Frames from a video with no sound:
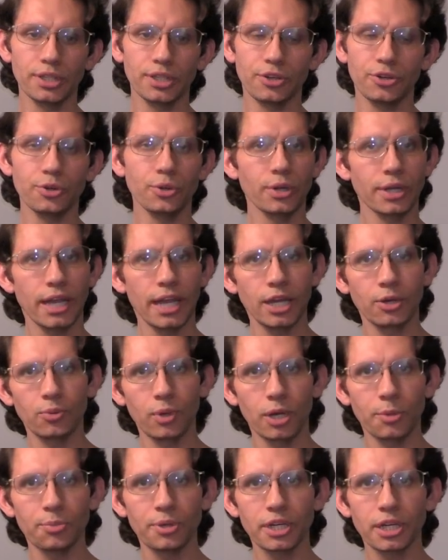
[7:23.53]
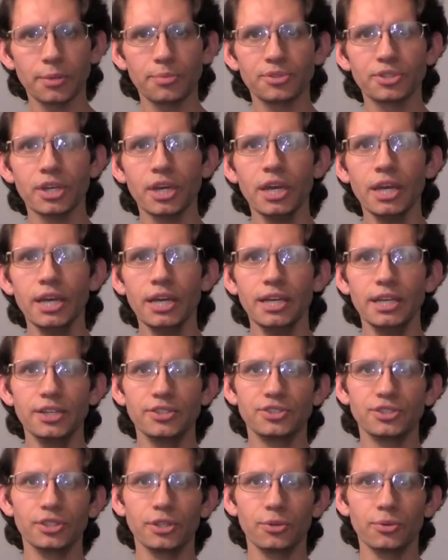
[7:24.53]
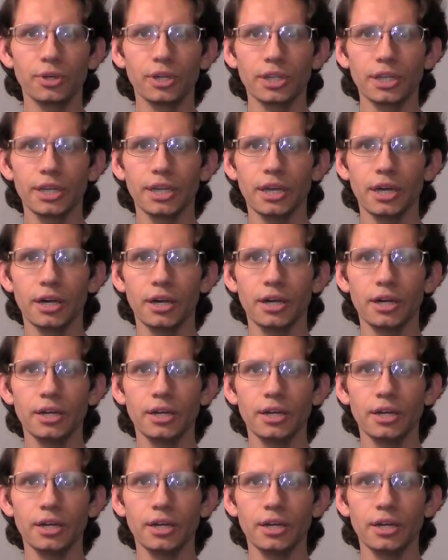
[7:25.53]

that are doing hand-wound pickups is they're really